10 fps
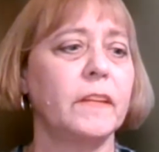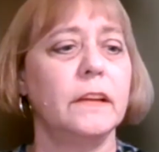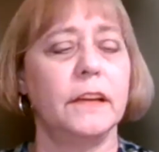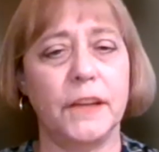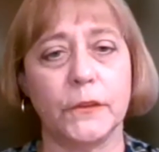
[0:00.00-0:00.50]

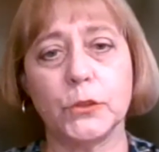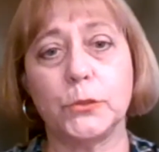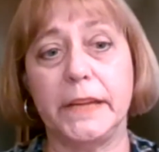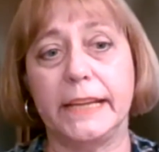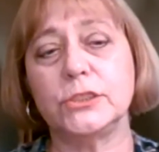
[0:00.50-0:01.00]
another
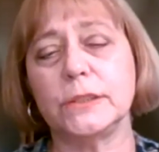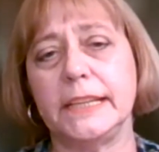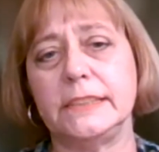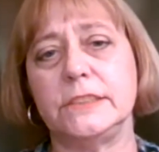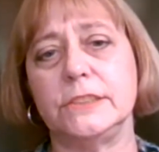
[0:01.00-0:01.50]

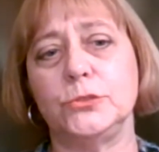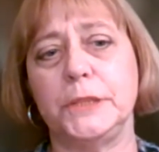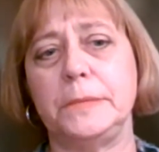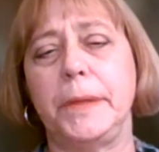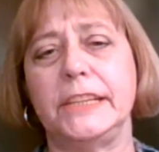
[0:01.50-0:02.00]
credentialing to
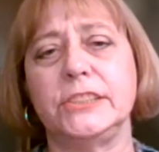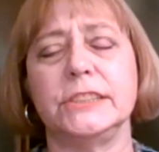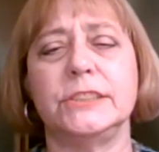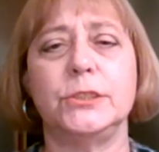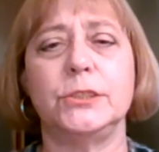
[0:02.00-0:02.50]
treat
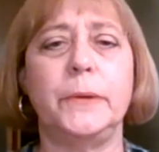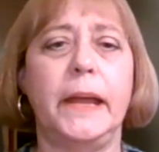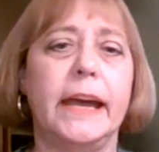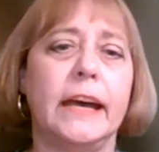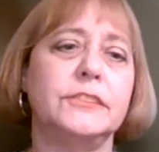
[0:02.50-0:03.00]
patients who
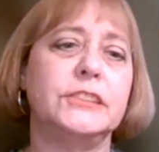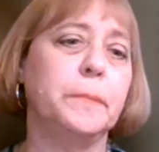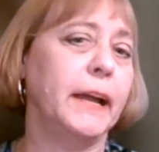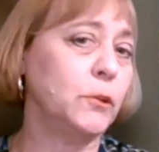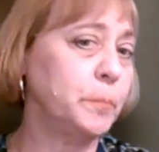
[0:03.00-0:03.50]
have
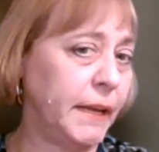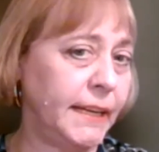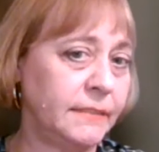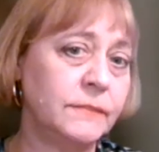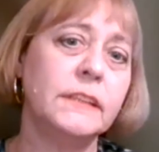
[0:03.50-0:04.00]
spinal
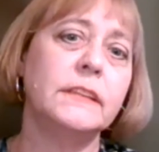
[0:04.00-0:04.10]
pain,